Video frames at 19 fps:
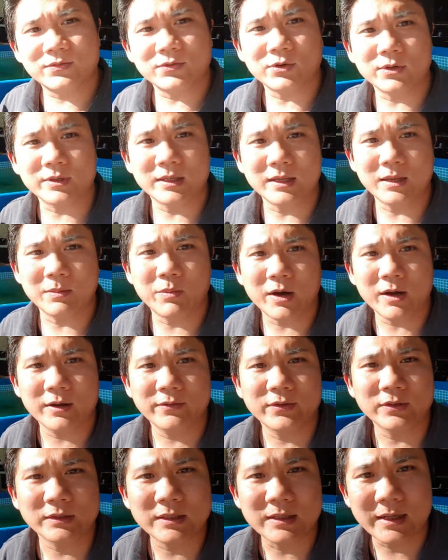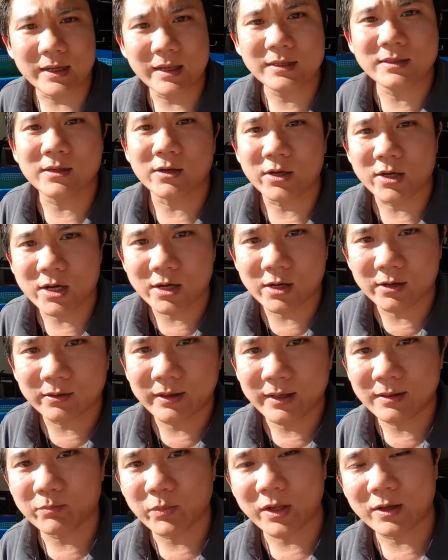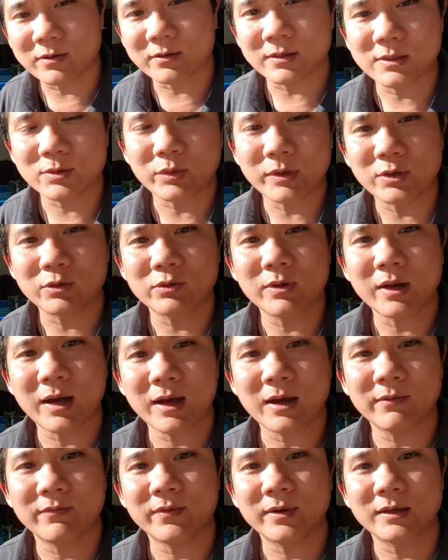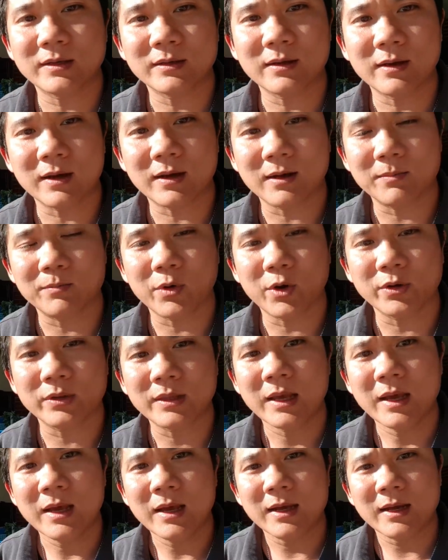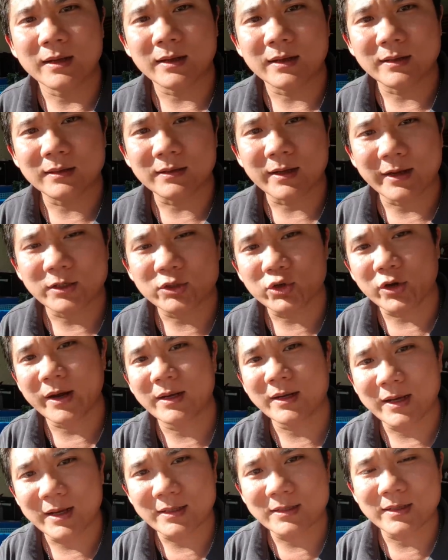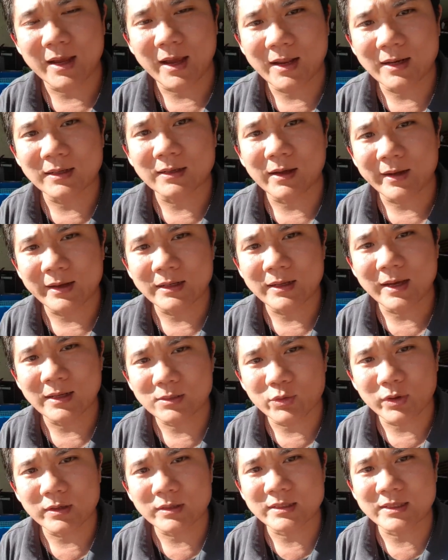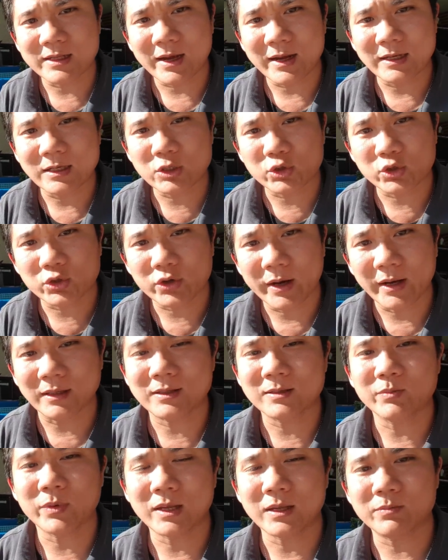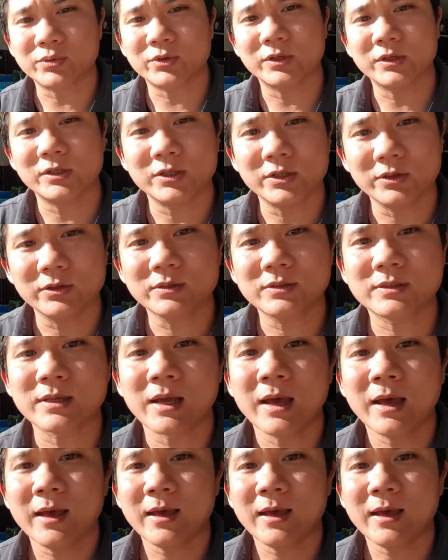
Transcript: for the biofilter is occurring because we do have uh, both nitrite as, and as well as nitrate being produced.